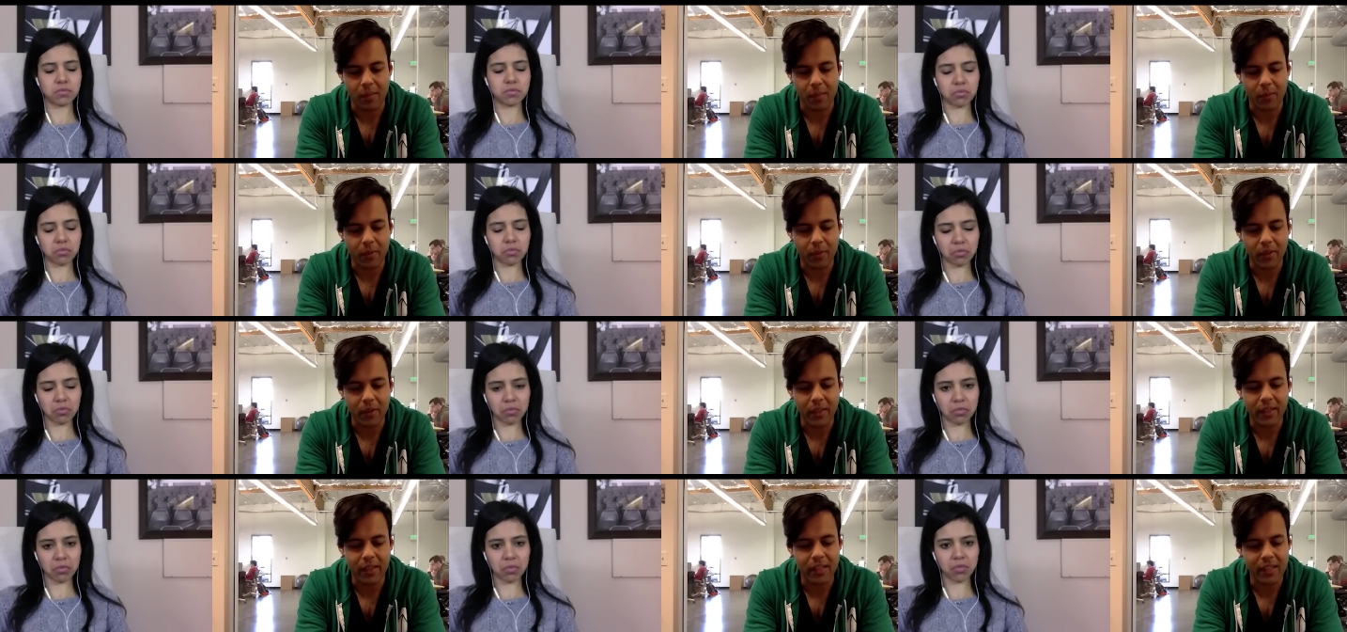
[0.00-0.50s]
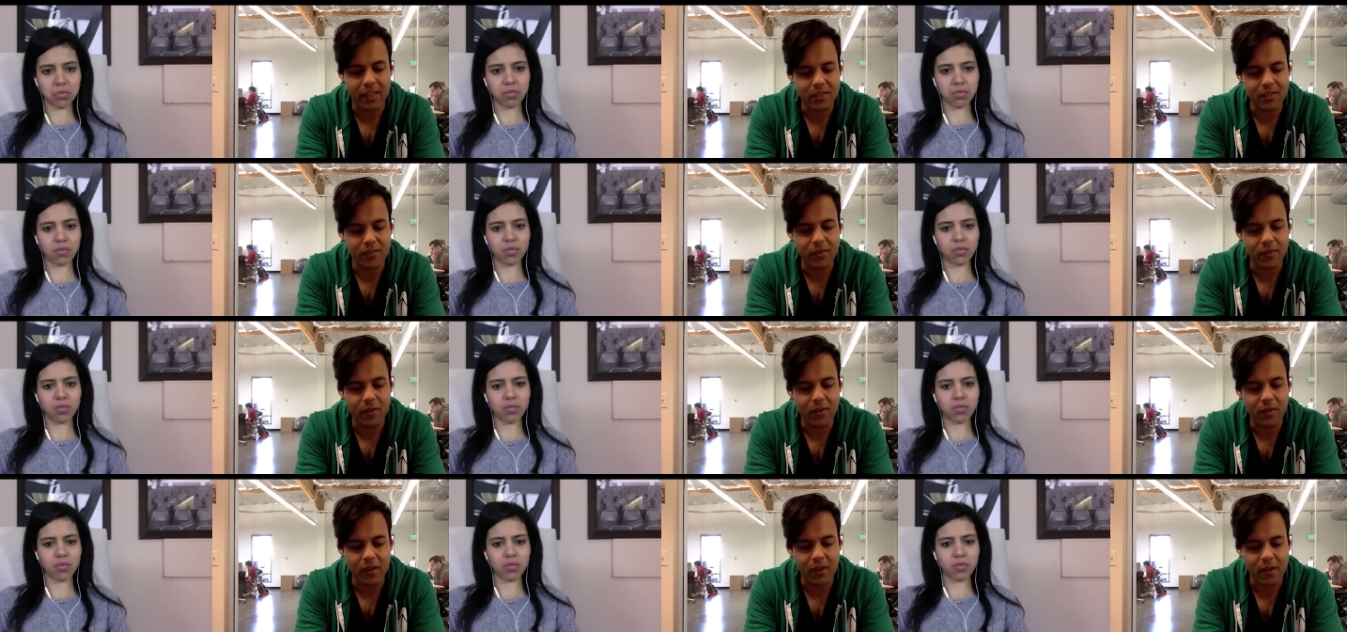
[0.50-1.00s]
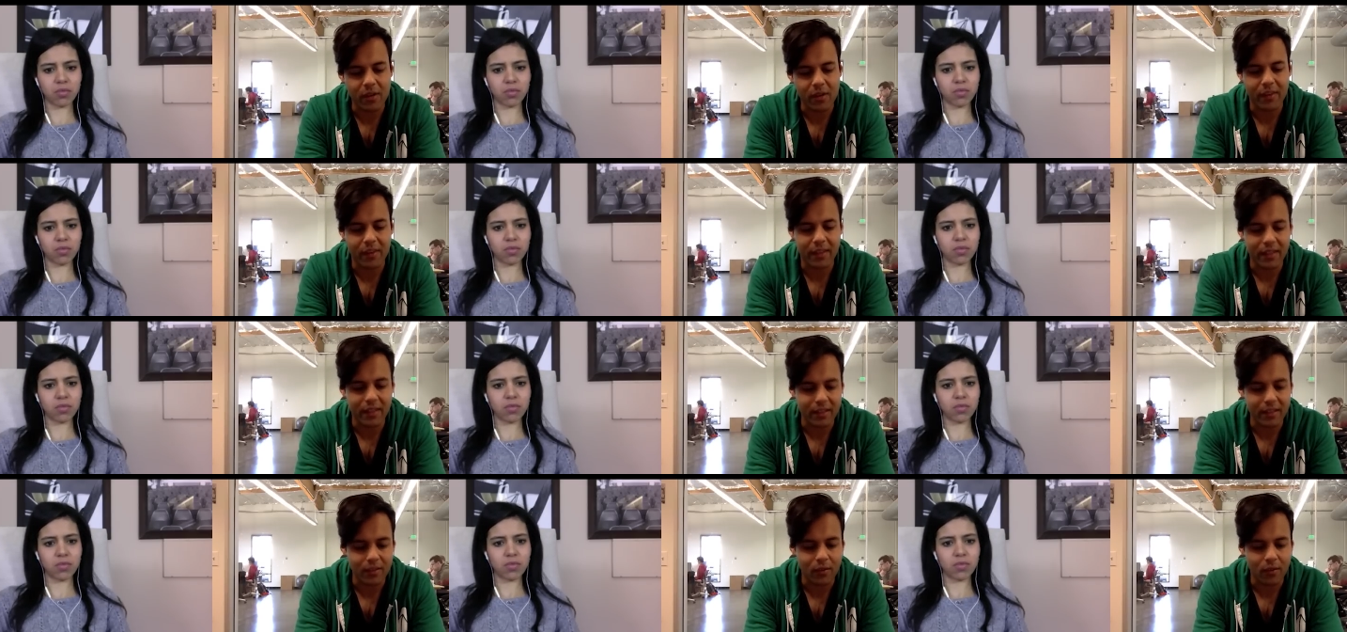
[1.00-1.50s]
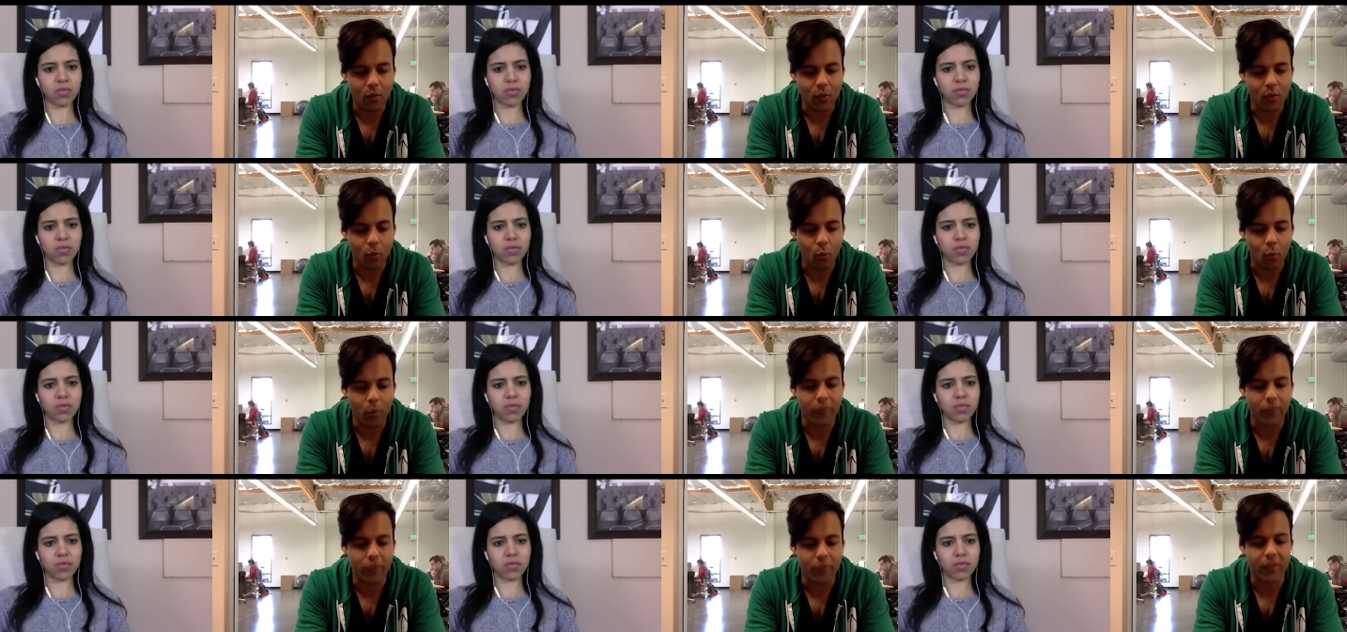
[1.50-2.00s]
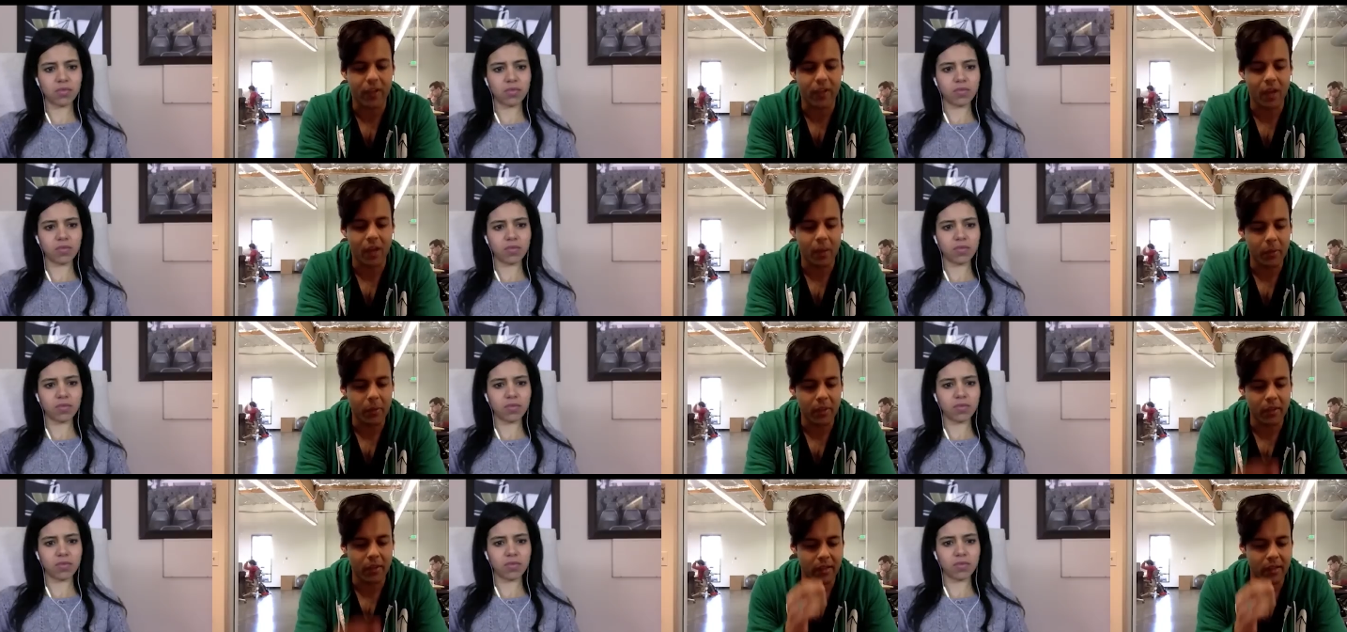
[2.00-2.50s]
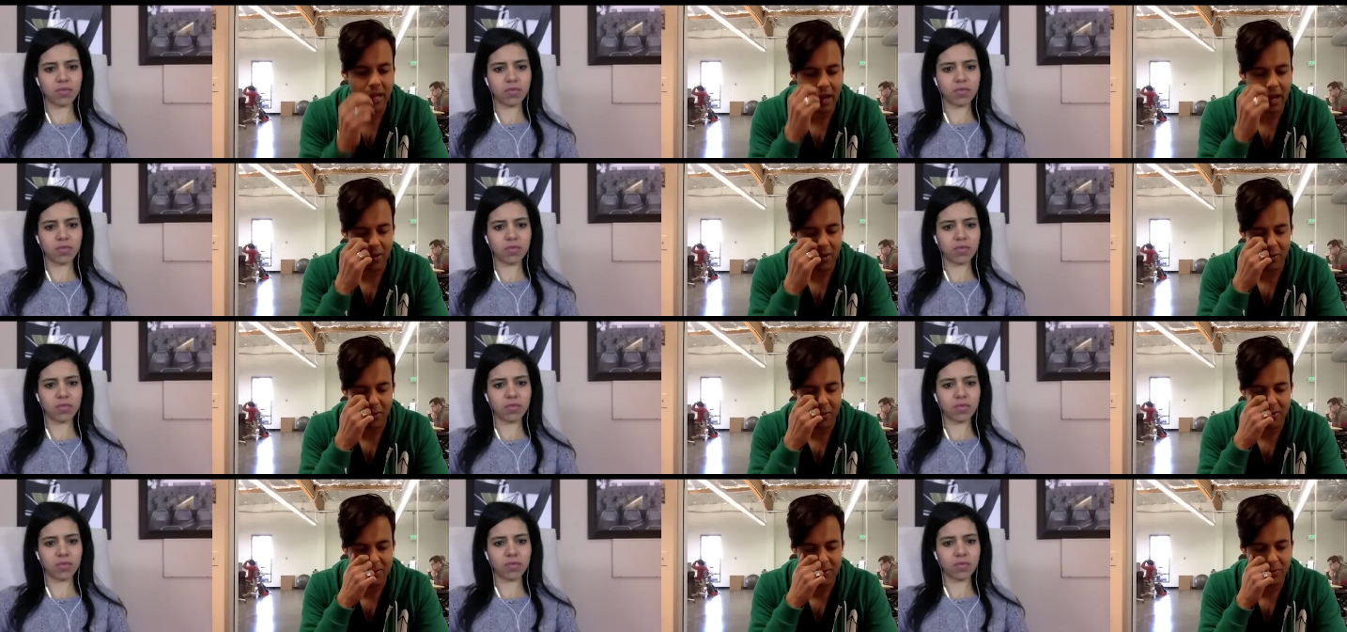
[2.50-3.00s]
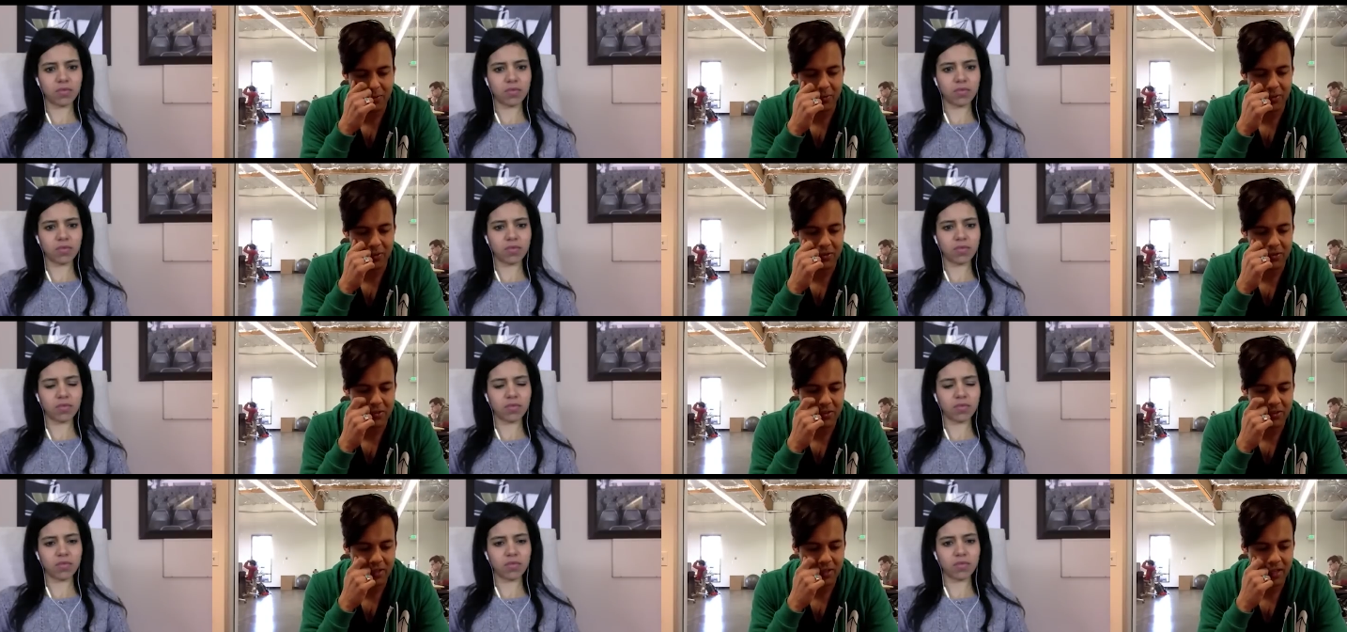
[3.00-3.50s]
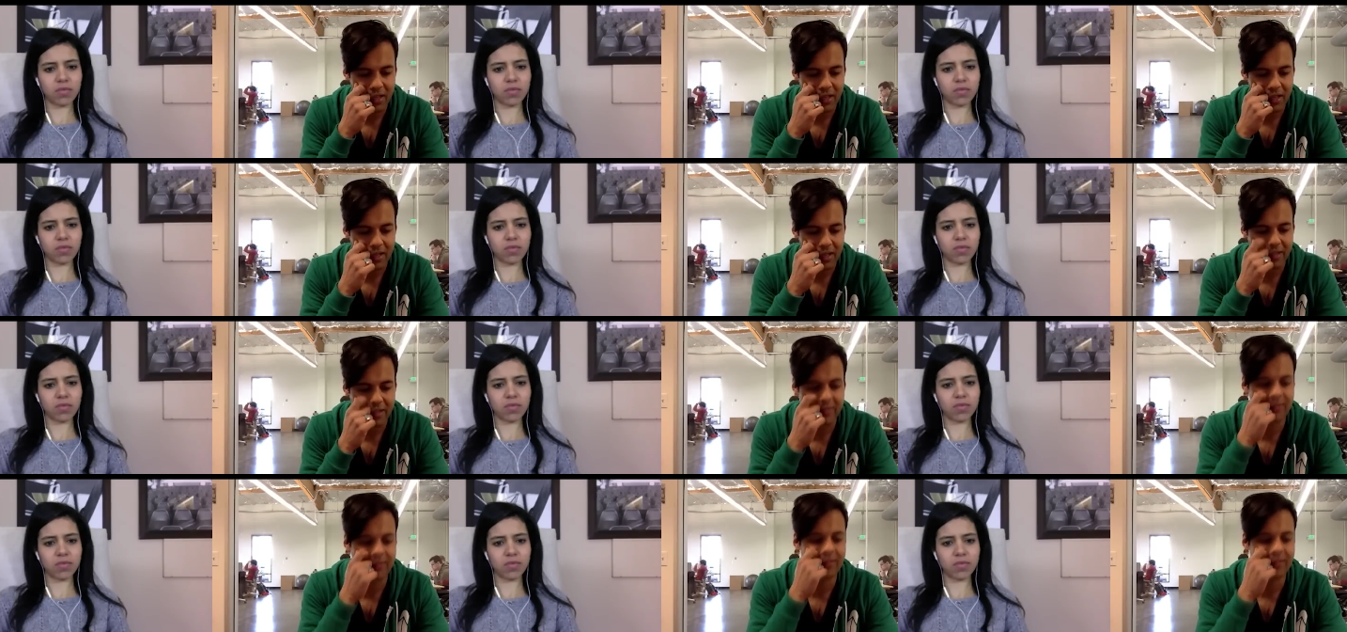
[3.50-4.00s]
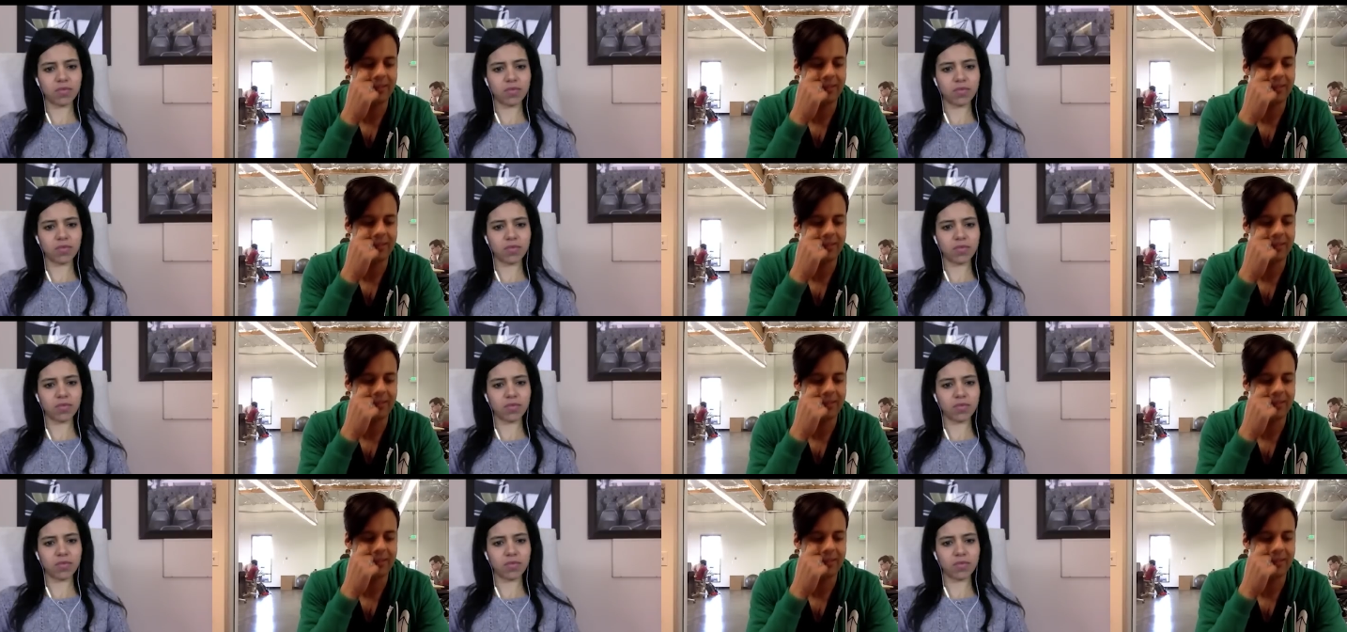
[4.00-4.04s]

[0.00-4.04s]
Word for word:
Speaker 1: But like it's very like with a company like ours, which I